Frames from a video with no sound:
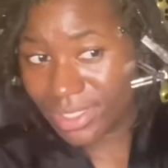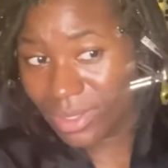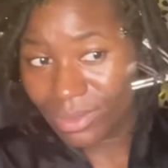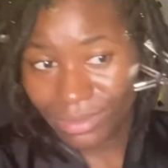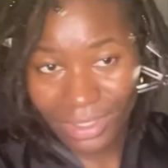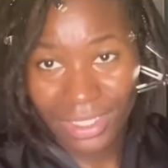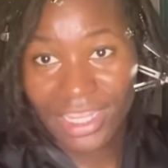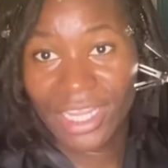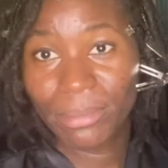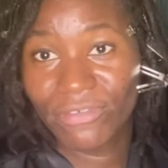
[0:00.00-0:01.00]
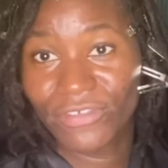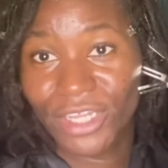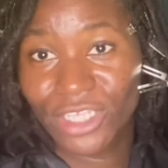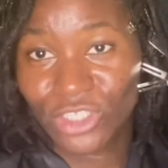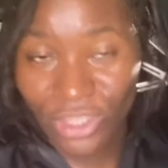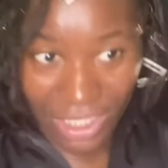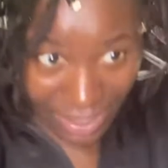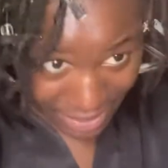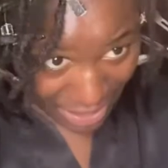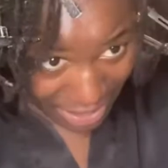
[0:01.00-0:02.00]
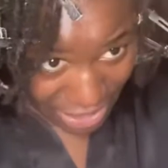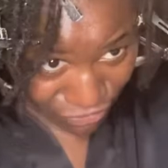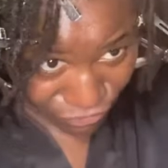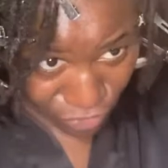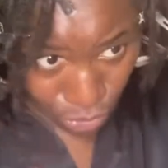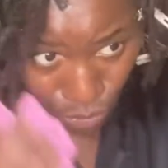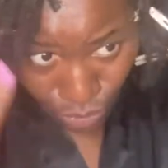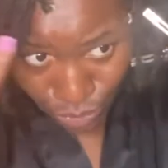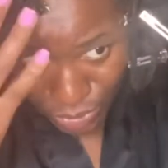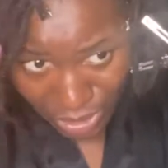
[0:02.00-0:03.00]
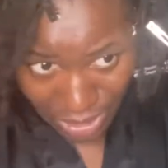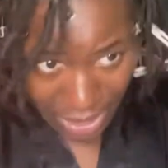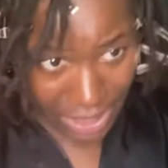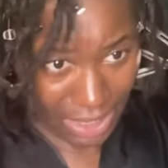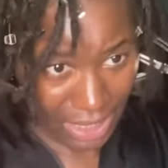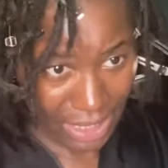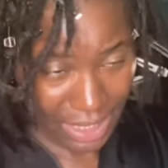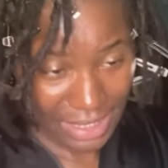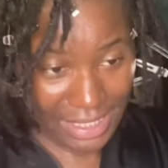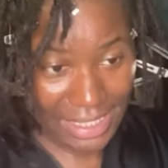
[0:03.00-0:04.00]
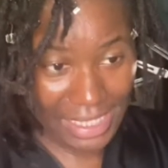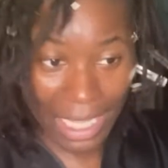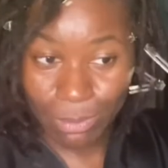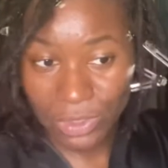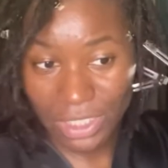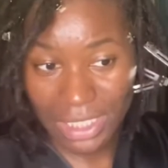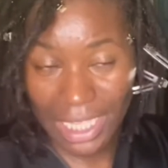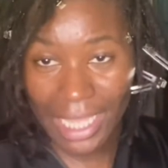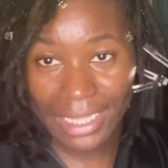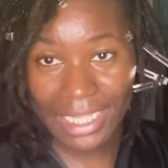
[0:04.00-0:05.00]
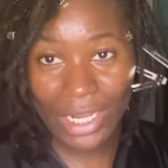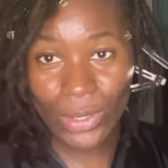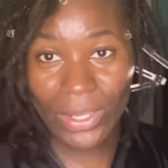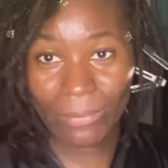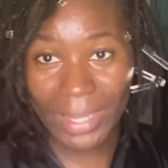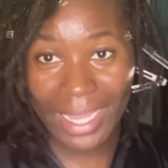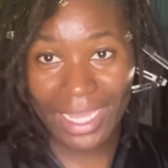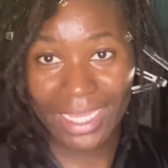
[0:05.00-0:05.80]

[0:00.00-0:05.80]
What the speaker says: So let me finish these last few steps and then I'll come back.